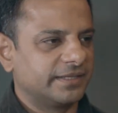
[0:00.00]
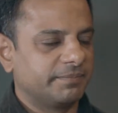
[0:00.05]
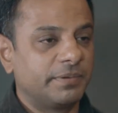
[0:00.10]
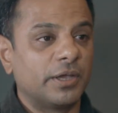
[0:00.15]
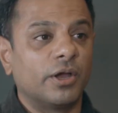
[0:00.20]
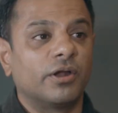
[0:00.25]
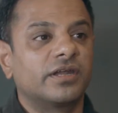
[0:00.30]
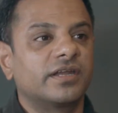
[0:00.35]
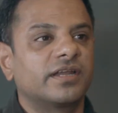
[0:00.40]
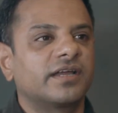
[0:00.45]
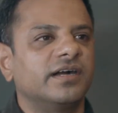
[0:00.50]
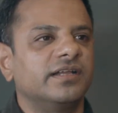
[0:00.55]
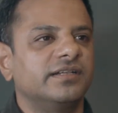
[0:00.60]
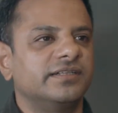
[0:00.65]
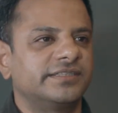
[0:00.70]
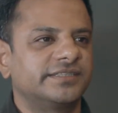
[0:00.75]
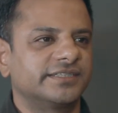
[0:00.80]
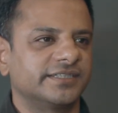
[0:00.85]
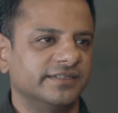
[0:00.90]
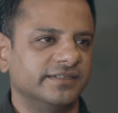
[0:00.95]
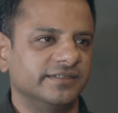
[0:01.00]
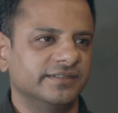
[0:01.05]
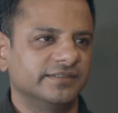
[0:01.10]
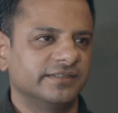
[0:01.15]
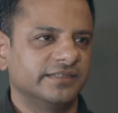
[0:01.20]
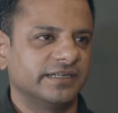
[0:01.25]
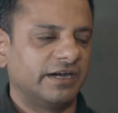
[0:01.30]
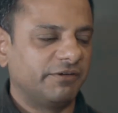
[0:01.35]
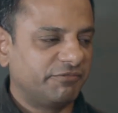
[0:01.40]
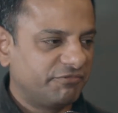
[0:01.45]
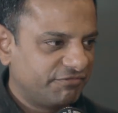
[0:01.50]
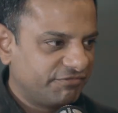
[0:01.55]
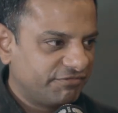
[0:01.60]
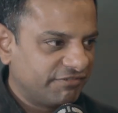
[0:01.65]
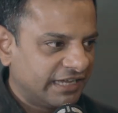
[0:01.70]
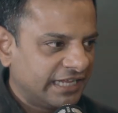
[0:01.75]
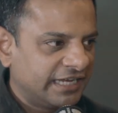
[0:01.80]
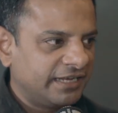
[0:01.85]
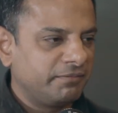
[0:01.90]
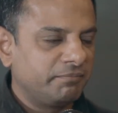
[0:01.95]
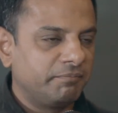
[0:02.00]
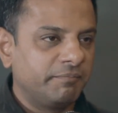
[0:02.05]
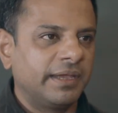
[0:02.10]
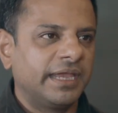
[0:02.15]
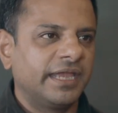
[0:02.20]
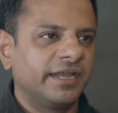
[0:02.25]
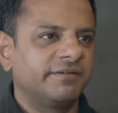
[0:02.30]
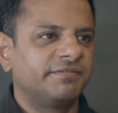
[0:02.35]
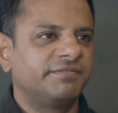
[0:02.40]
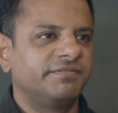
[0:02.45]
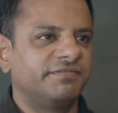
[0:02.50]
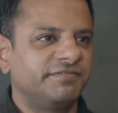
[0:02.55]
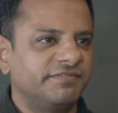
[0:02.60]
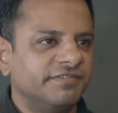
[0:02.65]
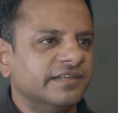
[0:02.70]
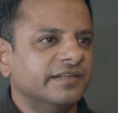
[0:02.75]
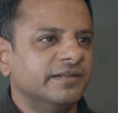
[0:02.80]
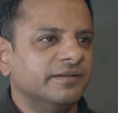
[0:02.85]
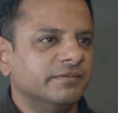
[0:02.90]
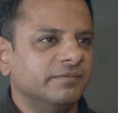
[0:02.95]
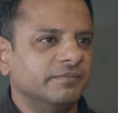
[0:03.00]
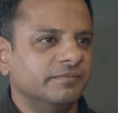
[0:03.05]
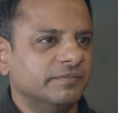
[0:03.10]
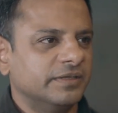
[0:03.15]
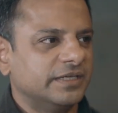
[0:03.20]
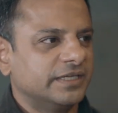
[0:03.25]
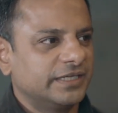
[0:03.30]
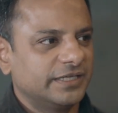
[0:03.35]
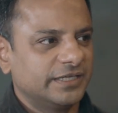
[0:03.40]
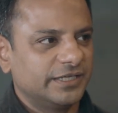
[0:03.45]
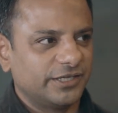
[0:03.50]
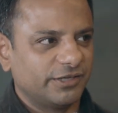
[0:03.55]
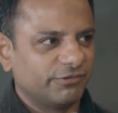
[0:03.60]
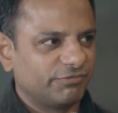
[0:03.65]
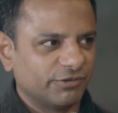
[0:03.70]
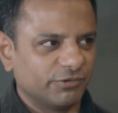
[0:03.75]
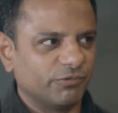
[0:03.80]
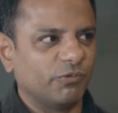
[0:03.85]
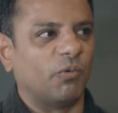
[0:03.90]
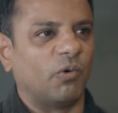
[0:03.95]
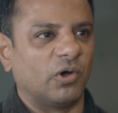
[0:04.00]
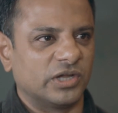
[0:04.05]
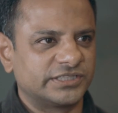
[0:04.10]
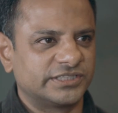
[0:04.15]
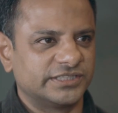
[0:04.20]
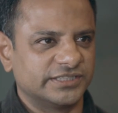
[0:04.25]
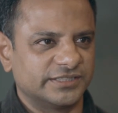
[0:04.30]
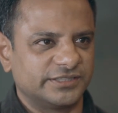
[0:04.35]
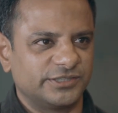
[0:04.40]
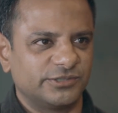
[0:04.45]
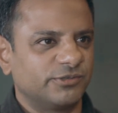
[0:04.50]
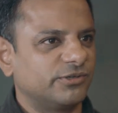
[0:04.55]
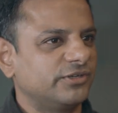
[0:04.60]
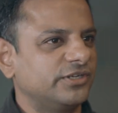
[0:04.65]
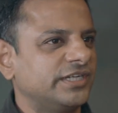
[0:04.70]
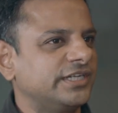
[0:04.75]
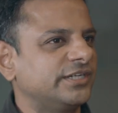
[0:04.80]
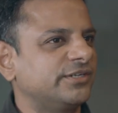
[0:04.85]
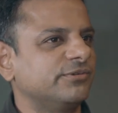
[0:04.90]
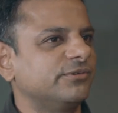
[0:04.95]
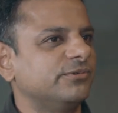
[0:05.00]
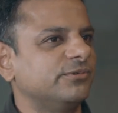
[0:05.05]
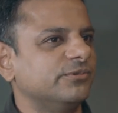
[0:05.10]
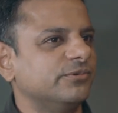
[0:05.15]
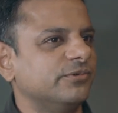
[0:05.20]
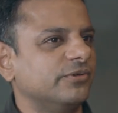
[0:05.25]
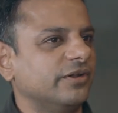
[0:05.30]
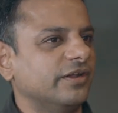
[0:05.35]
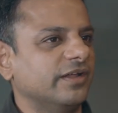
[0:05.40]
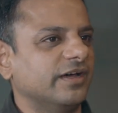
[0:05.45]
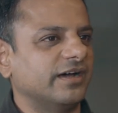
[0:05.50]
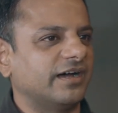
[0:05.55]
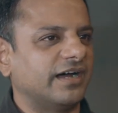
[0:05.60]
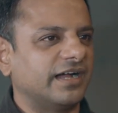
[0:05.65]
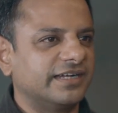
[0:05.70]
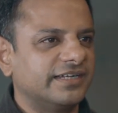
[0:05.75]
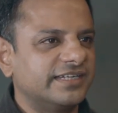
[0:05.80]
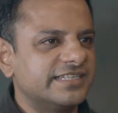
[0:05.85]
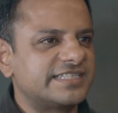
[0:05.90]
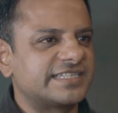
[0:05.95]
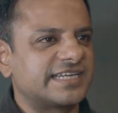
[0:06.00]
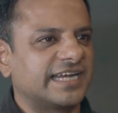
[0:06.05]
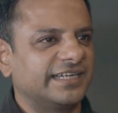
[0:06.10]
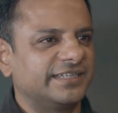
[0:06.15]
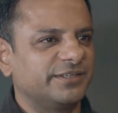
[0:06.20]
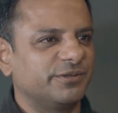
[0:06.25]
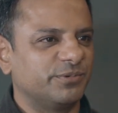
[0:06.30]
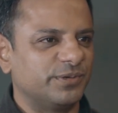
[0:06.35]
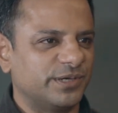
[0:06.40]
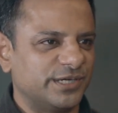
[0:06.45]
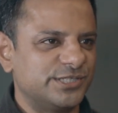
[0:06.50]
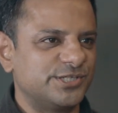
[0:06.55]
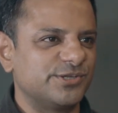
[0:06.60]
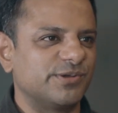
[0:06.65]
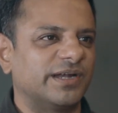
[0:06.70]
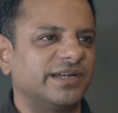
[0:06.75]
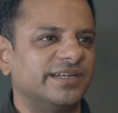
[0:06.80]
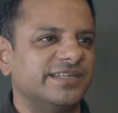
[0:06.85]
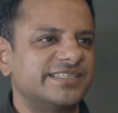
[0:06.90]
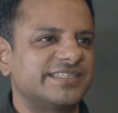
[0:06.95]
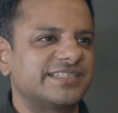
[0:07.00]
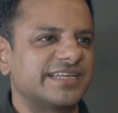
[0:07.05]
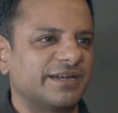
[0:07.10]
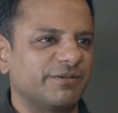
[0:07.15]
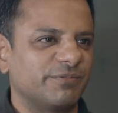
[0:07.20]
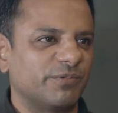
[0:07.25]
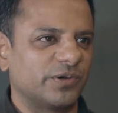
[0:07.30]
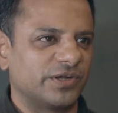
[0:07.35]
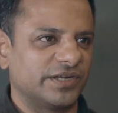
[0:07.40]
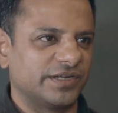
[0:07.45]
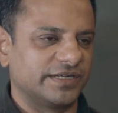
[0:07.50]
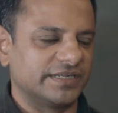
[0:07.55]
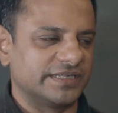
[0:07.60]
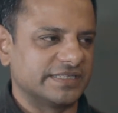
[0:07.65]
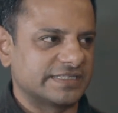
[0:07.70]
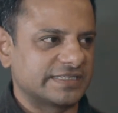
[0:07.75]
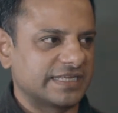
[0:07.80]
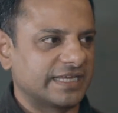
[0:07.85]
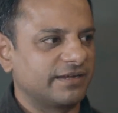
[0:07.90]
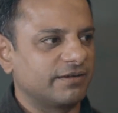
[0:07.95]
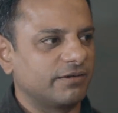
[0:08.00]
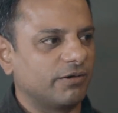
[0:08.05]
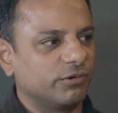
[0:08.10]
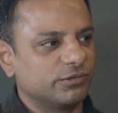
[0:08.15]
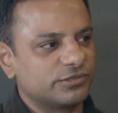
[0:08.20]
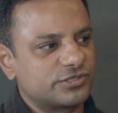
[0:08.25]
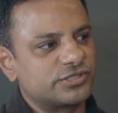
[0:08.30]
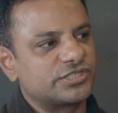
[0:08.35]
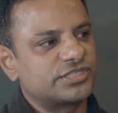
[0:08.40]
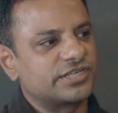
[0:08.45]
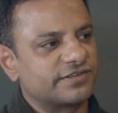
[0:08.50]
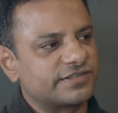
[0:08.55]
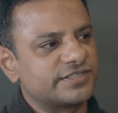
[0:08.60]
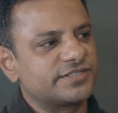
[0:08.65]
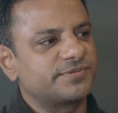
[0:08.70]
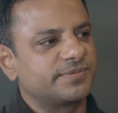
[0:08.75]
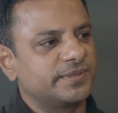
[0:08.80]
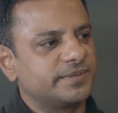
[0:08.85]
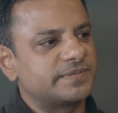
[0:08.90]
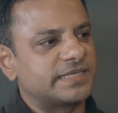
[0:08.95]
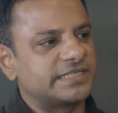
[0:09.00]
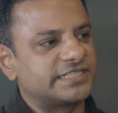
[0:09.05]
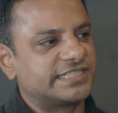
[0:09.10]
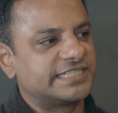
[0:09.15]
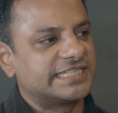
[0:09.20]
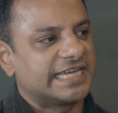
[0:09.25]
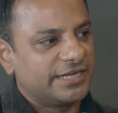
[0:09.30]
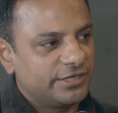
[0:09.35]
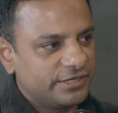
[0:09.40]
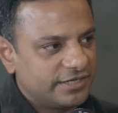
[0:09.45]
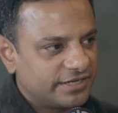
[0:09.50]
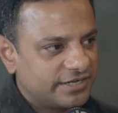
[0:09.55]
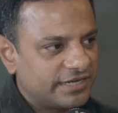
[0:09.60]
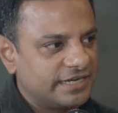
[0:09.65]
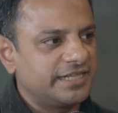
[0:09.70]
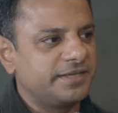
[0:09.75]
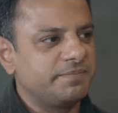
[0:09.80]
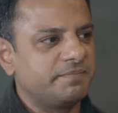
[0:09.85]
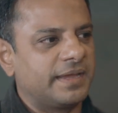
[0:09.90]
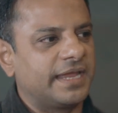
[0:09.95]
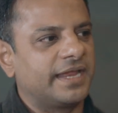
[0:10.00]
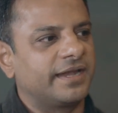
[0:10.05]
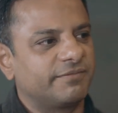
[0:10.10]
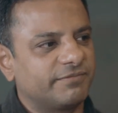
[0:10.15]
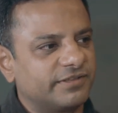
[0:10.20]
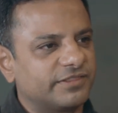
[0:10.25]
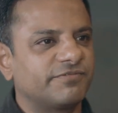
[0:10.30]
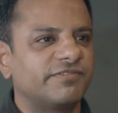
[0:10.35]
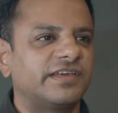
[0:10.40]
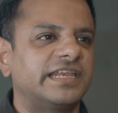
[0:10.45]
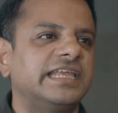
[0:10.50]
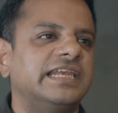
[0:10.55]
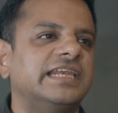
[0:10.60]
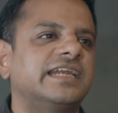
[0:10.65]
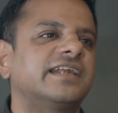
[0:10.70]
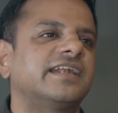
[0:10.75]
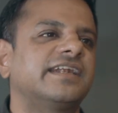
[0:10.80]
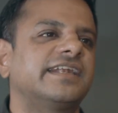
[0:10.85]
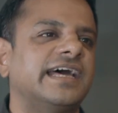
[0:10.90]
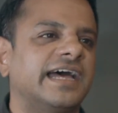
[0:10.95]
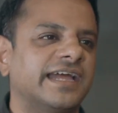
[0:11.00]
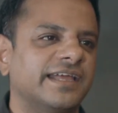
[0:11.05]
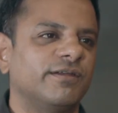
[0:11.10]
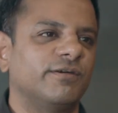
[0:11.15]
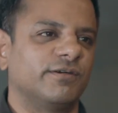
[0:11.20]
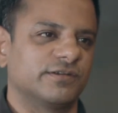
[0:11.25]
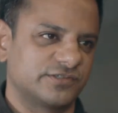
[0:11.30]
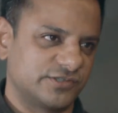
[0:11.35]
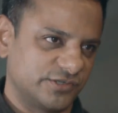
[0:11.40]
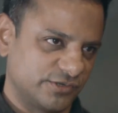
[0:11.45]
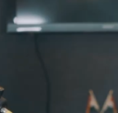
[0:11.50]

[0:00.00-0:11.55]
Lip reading: They're beyond culture. A well-made film, if you watch it, you don't need to understand the words, you understand what it is. And also children's films are generally made with very little dialogues.